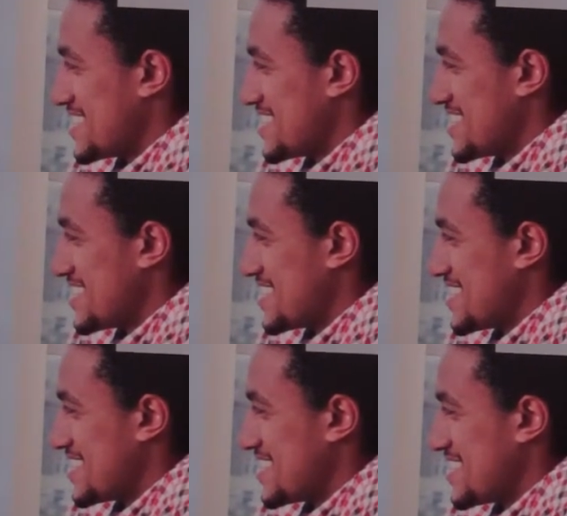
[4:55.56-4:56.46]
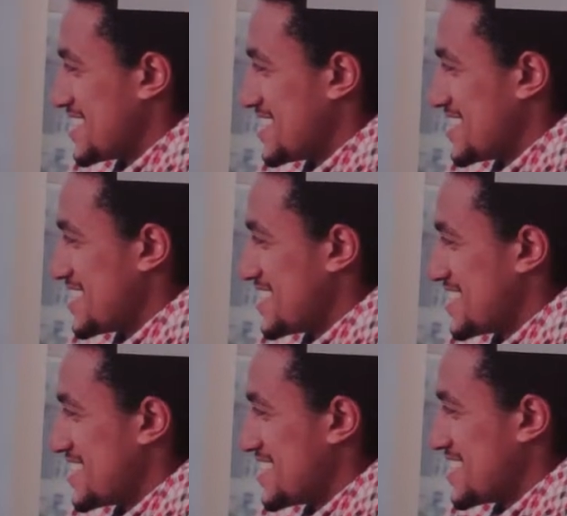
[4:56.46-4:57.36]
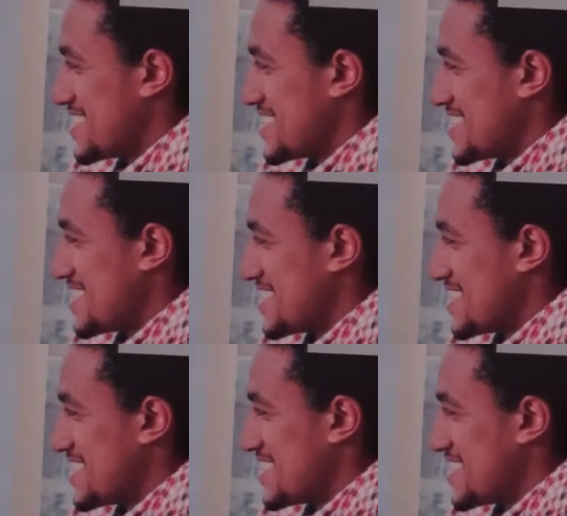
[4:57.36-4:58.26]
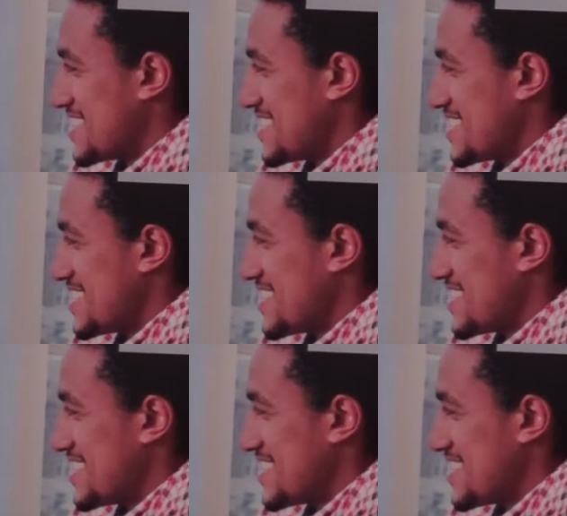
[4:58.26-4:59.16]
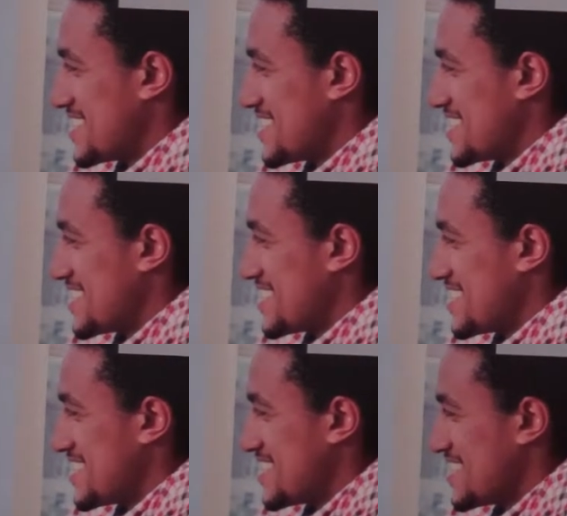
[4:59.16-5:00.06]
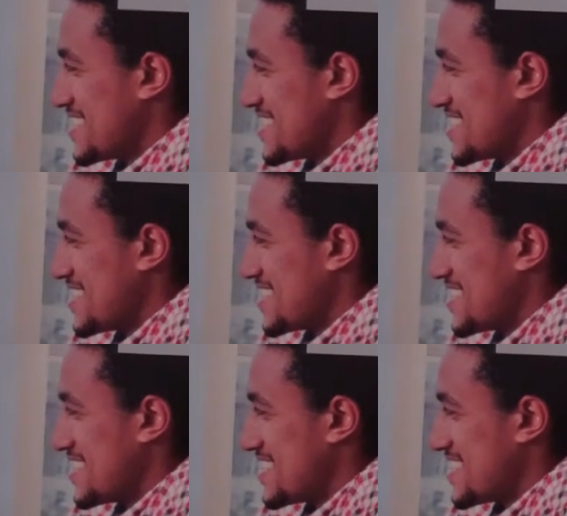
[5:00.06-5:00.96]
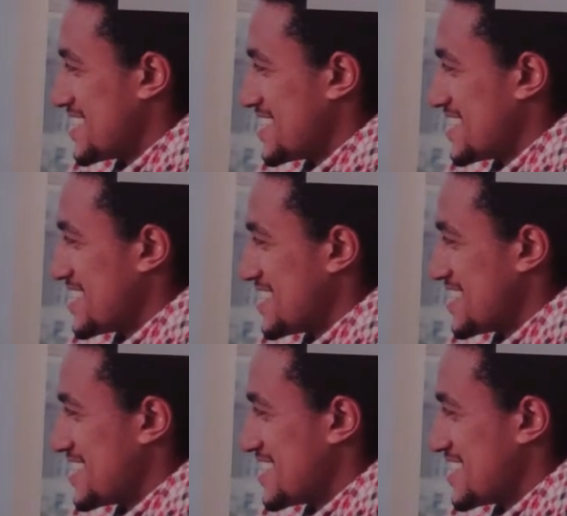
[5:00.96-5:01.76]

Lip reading: The person shown says nothing.